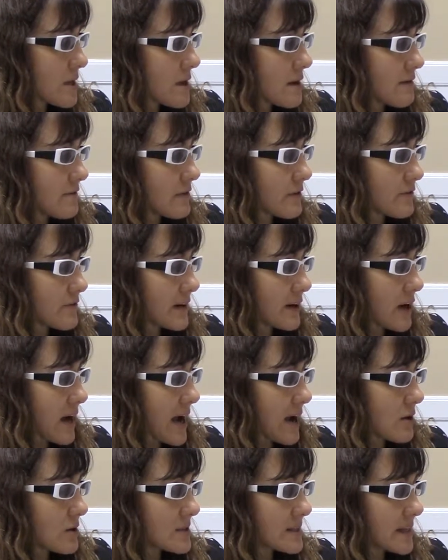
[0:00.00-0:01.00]
For fair
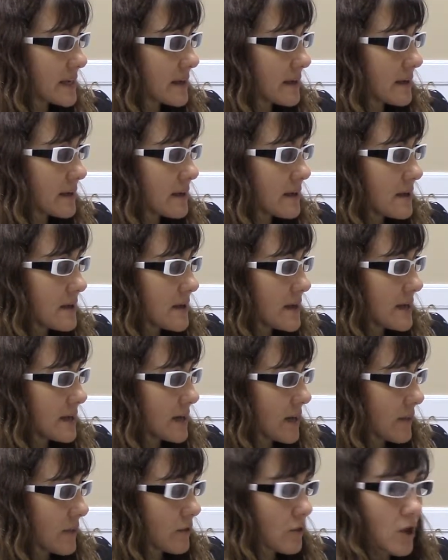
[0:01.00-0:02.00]
housing
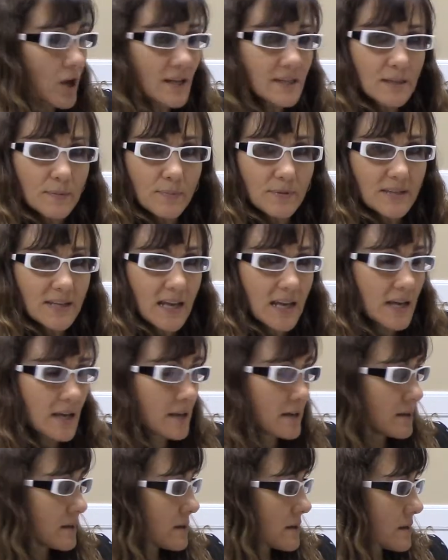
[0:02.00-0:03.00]
and other laws that
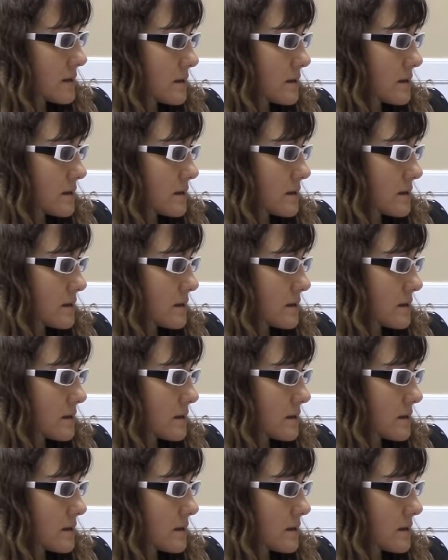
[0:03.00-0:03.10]
pertain.